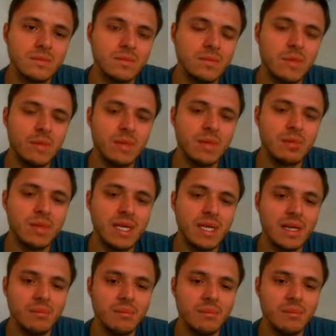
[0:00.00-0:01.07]
Maybe I'll play
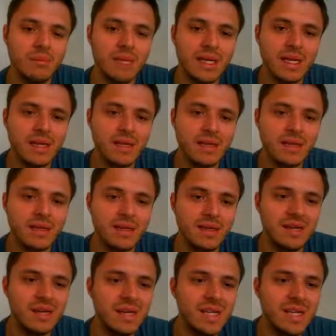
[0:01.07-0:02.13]
knight back there.
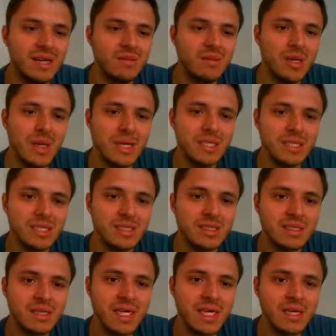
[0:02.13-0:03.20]
Maybe I just
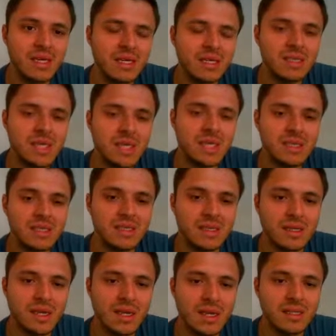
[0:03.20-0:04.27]
take, he takes, and
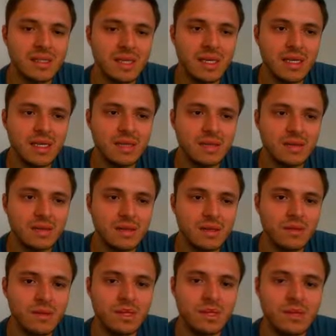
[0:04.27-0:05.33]
then I take,
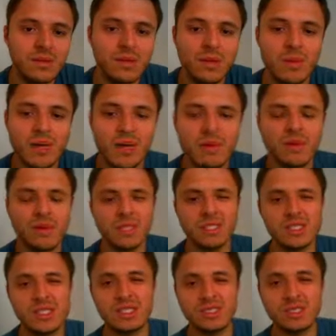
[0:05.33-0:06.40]
and we do a few
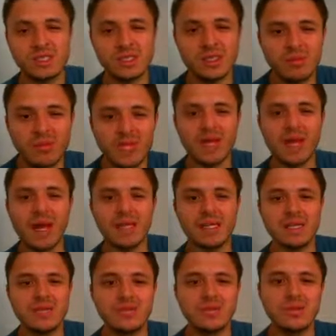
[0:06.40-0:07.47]
exchanges, and I play knight
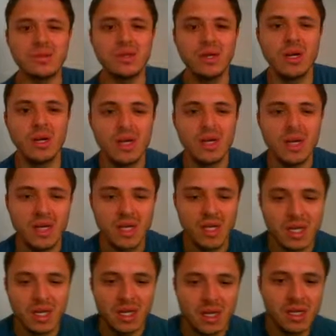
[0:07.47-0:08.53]
to
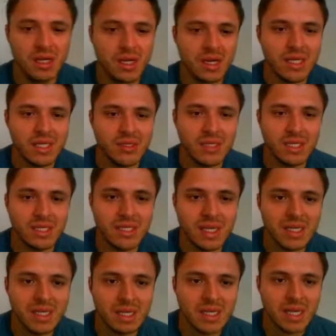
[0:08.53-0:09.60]

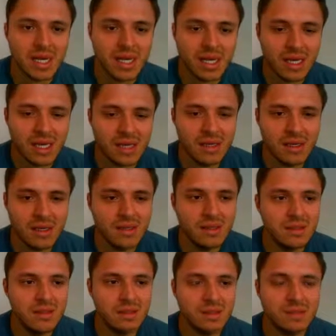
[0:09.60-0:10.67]
a6, attacking
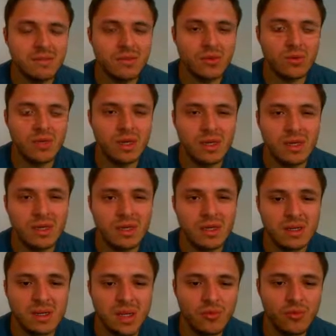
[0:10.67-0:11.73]
c4,
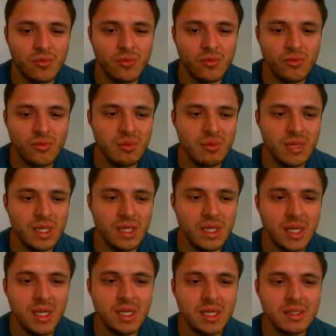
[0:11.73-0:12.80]
and then rook to
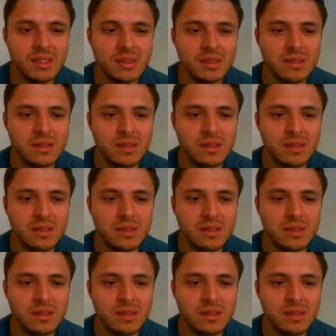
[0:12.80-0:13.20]
b8, and